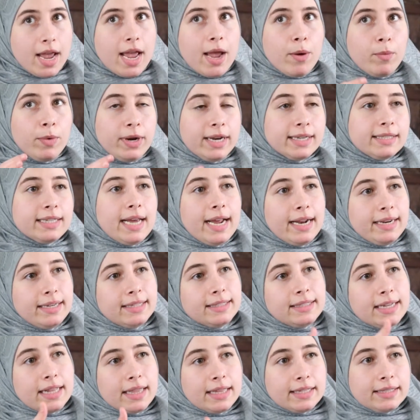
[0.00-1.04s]
and we decided to
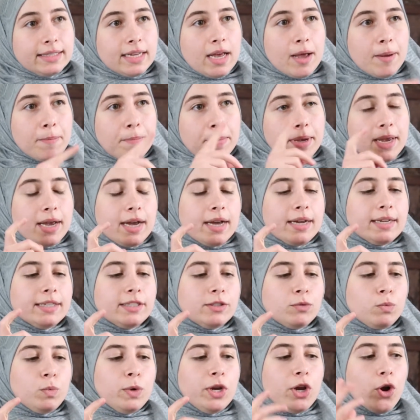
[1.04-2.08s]
set this up
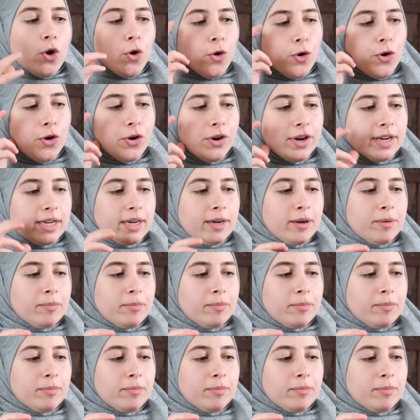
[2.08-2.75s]
because we heard